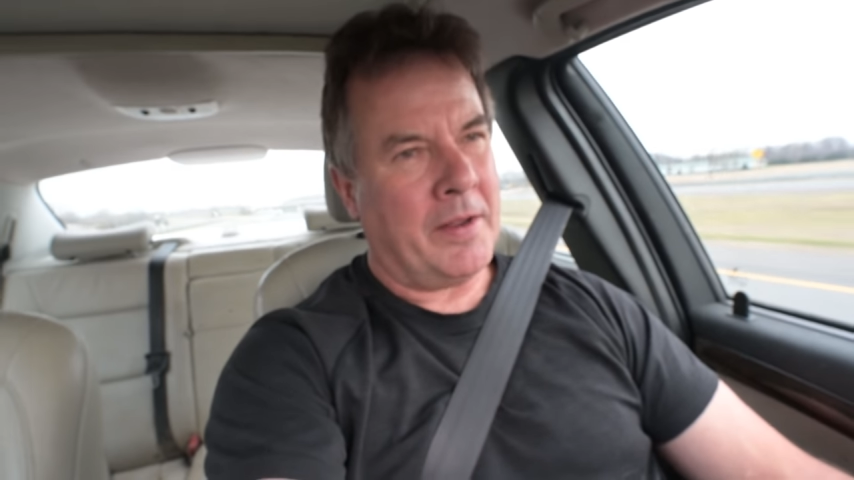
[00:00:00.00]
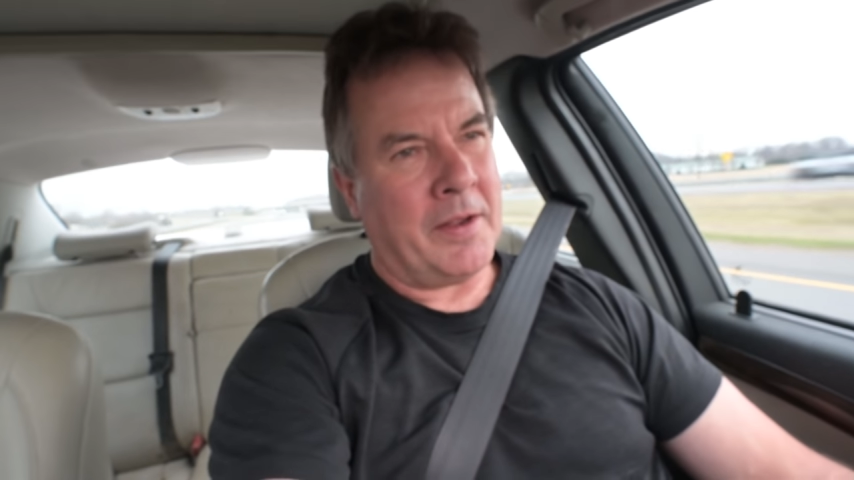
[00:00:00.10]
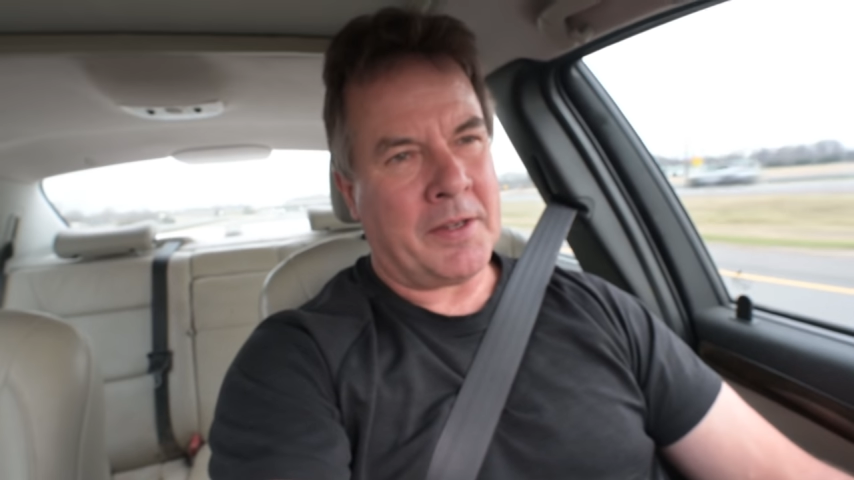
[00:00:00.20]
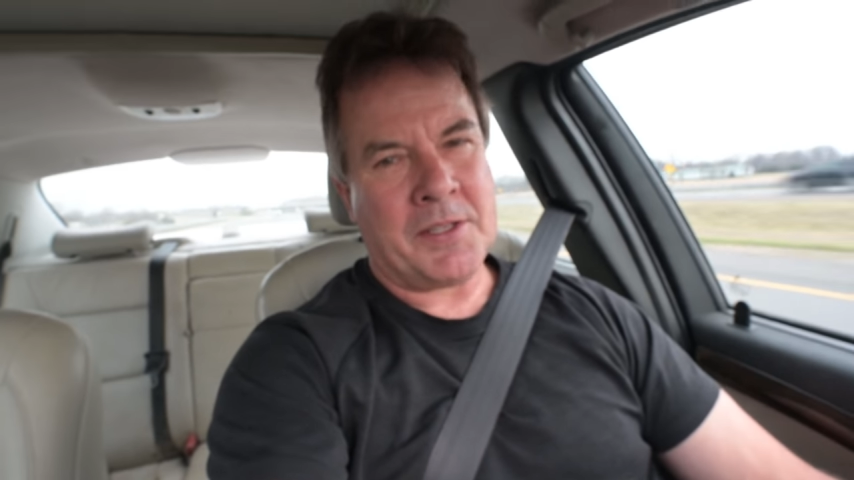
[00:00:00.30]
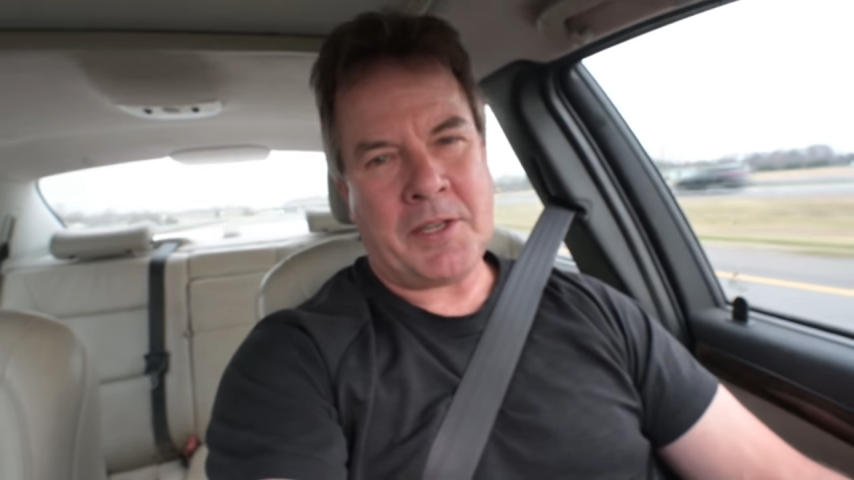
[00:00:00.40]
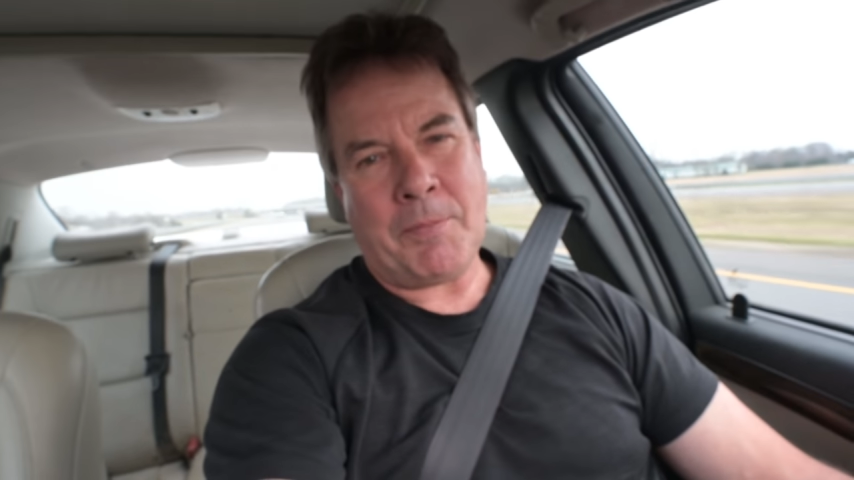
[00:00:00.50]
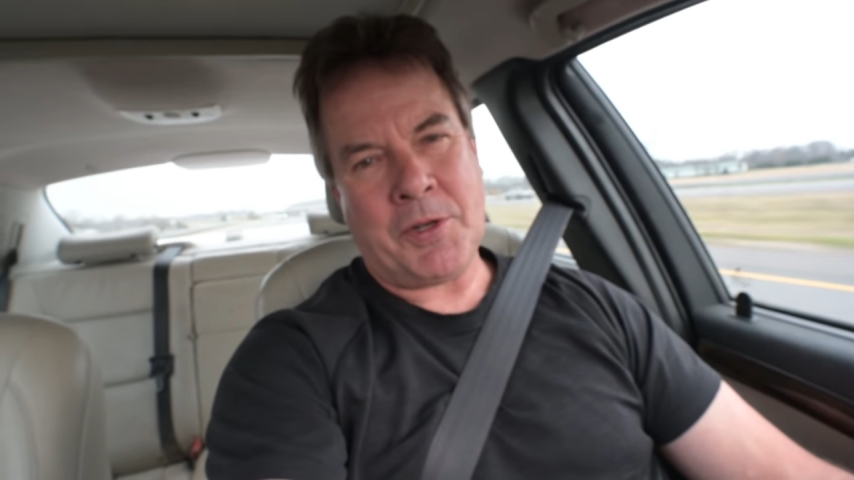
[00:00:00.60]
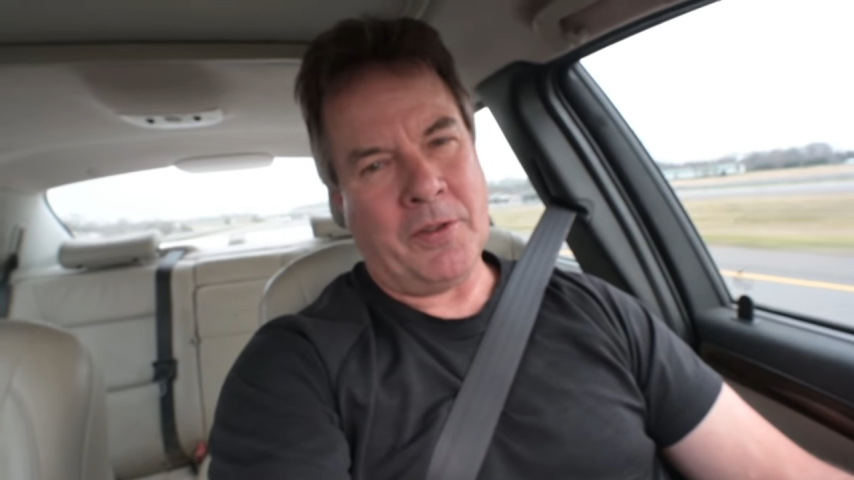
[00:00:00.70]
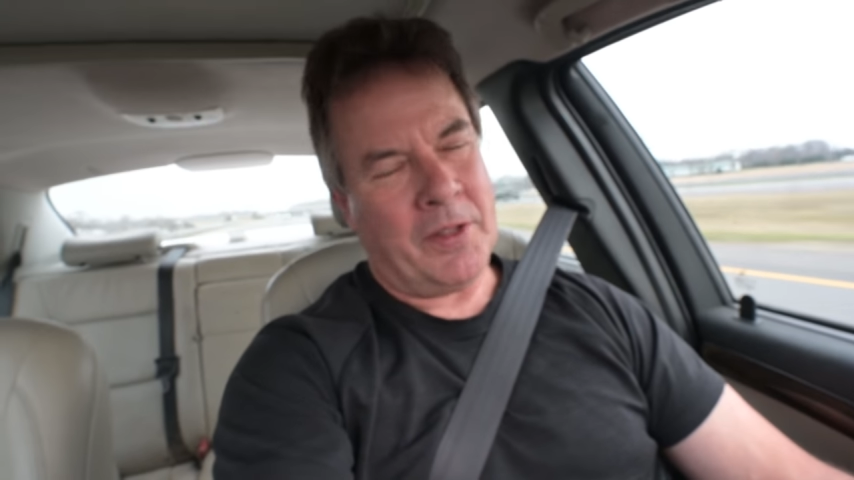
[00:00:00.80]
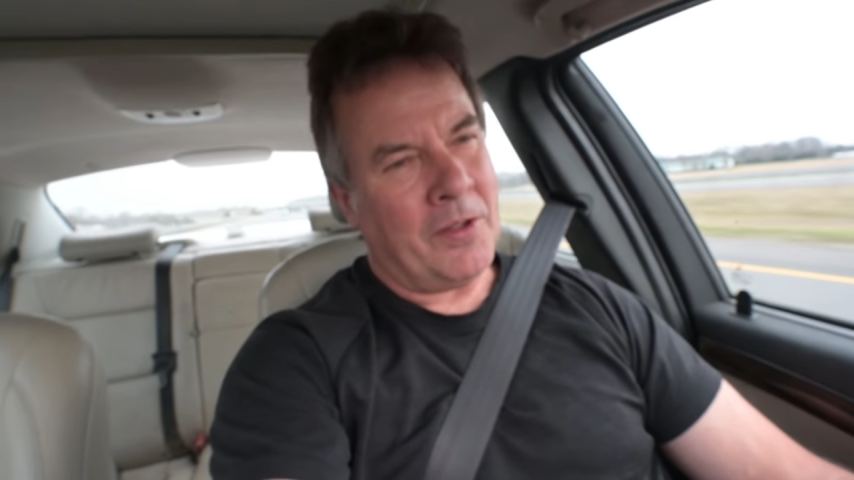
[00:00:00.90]
an
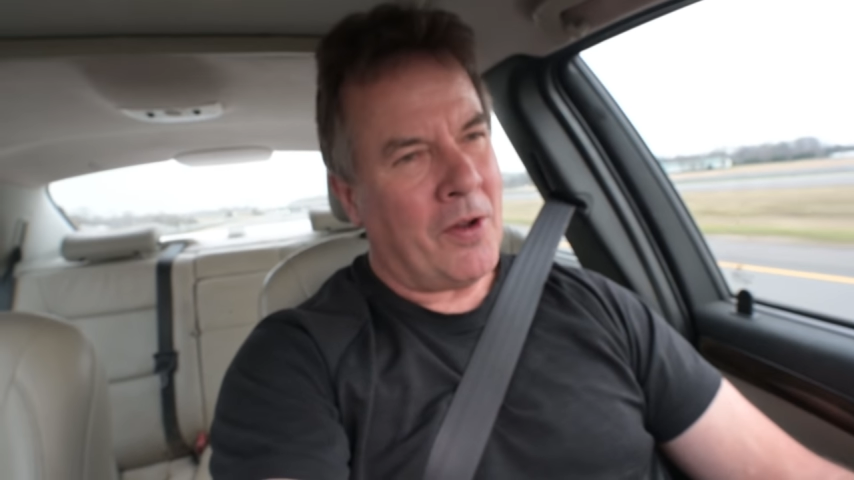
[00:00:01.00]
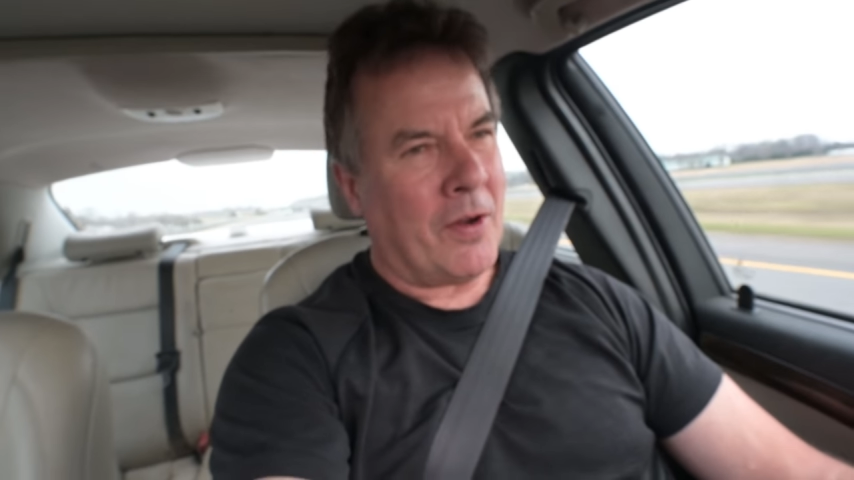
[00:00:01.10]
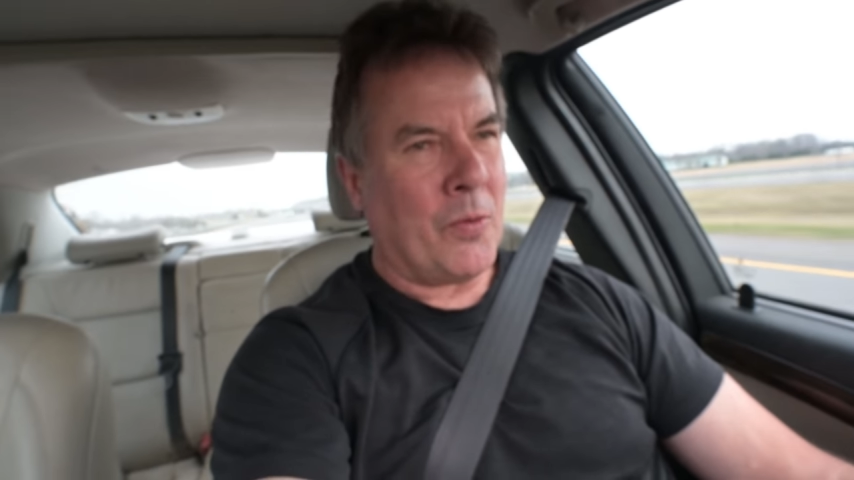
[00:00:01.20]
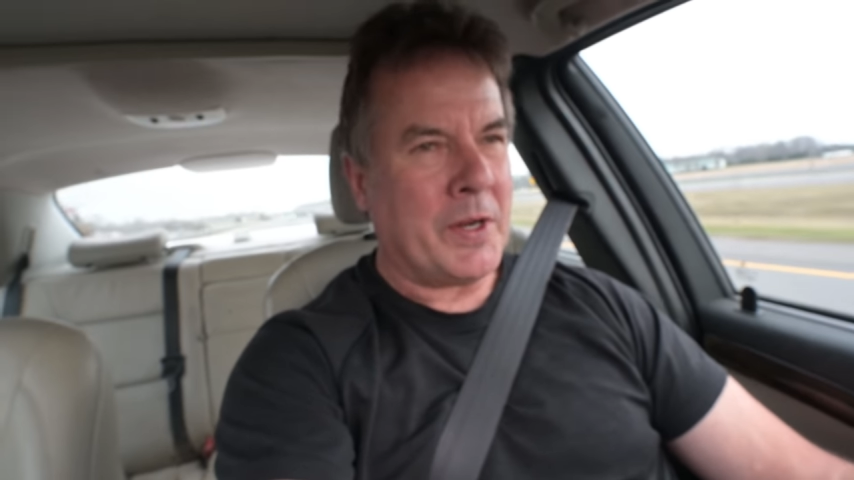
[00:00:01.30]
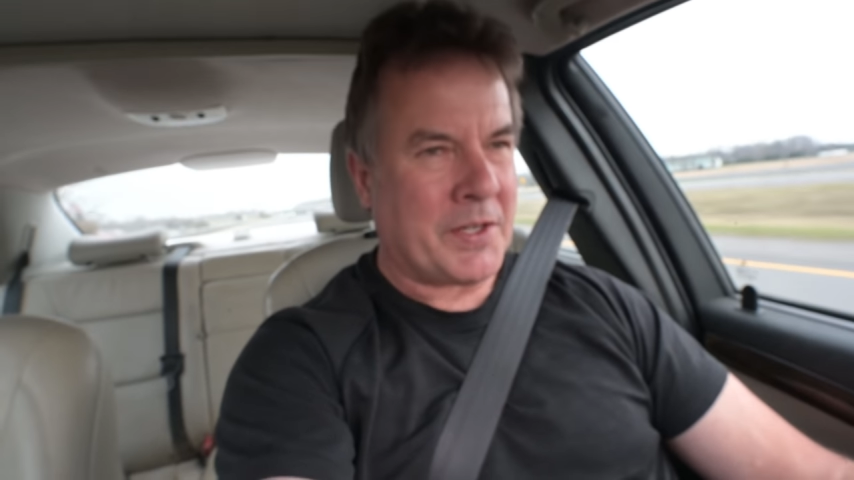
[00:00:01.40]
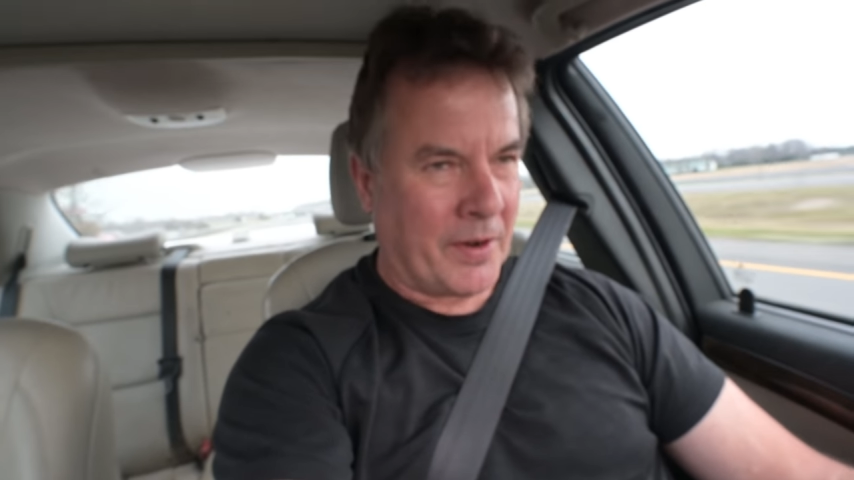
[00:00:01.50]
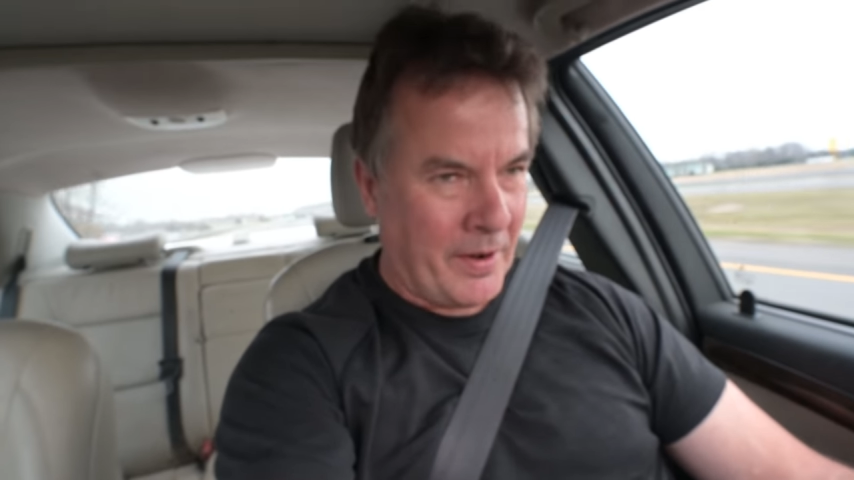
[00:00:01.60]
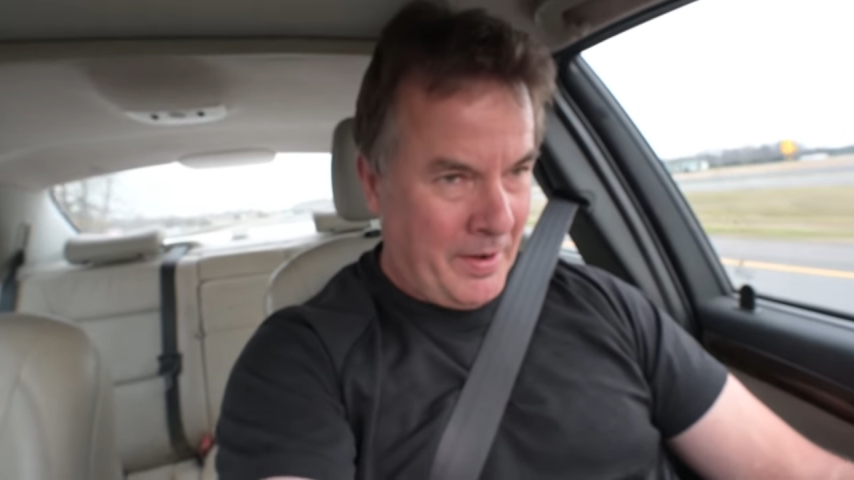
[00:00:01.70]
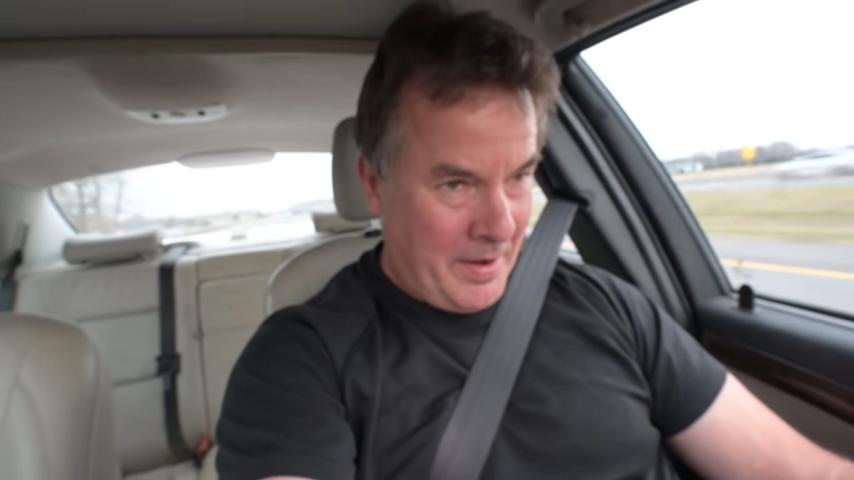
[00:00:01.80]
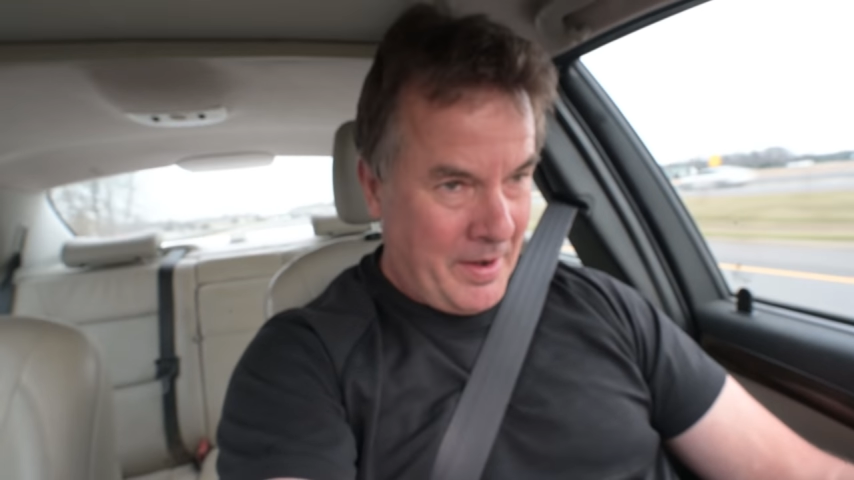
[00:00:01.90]
exceptionally long winter,